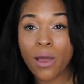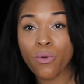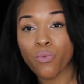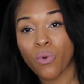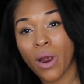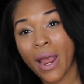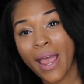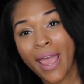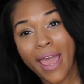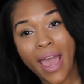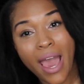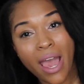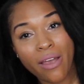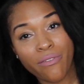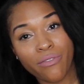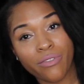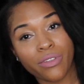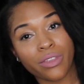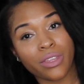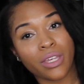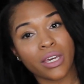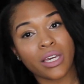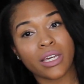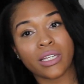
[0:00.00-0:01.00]
write
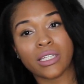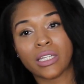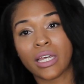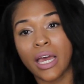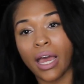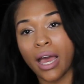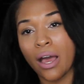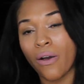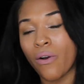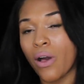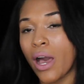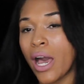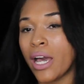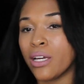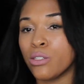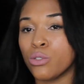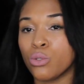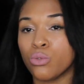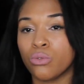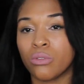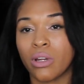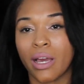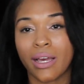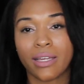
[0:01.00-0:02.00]
everything down. I
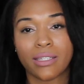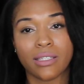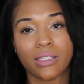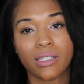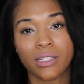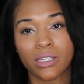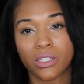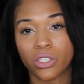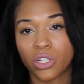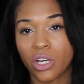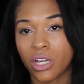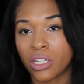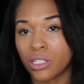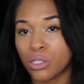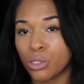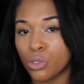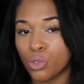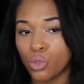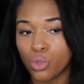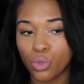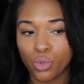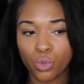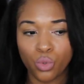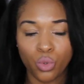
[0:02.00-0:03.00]
do not
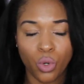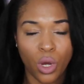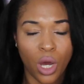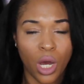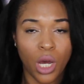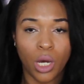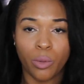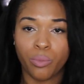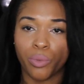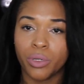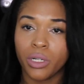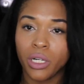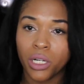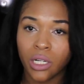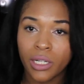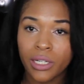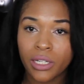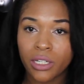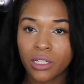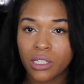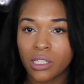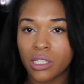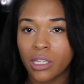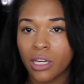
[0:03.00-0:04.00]
suggest to put it
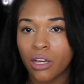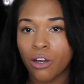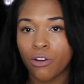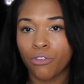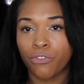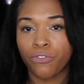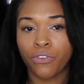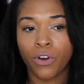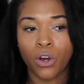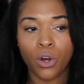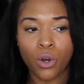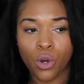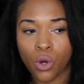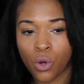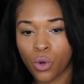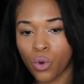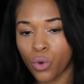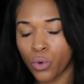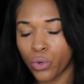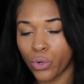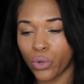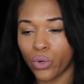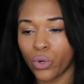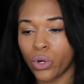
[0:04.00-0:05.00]
in your cell
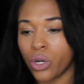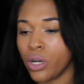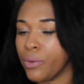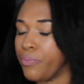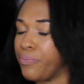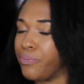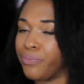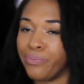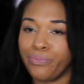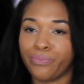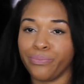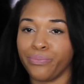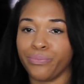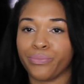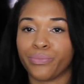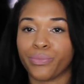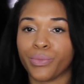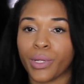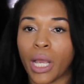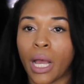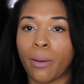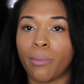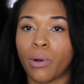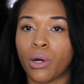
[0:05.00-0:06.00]
phone or
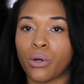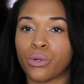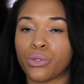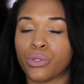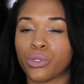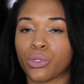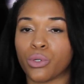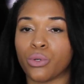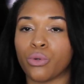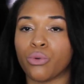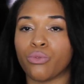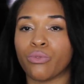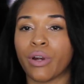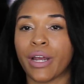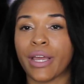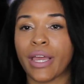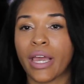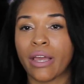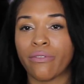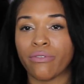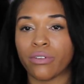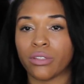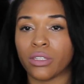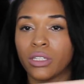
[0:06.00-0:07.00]
I'm old school.
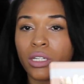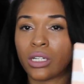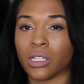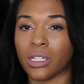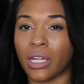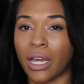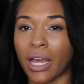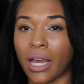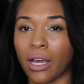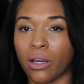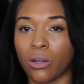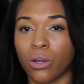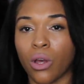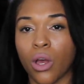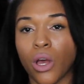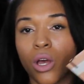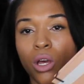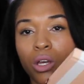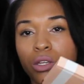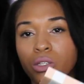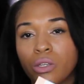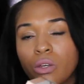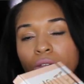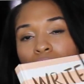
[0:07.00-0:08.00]
Write everything down.
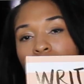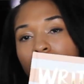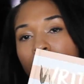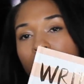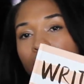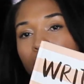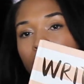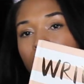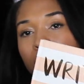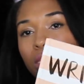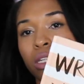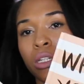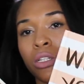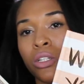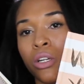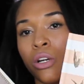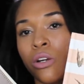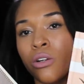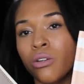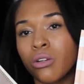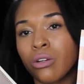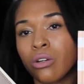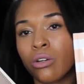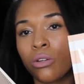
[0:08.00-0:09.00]
So this is the
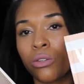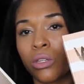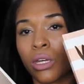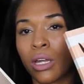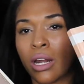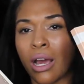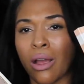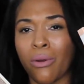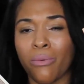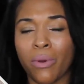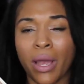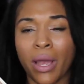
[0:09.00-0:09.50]
journal that I